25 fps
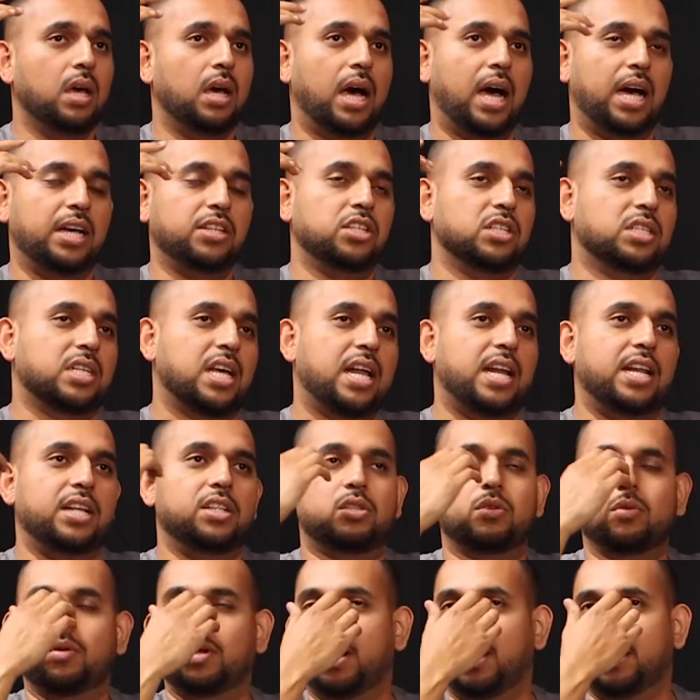I just got
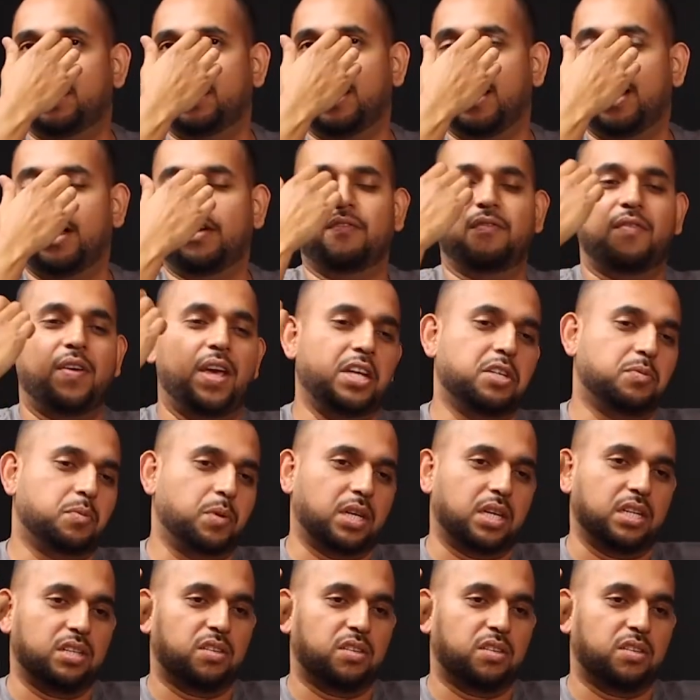into it on Facebook.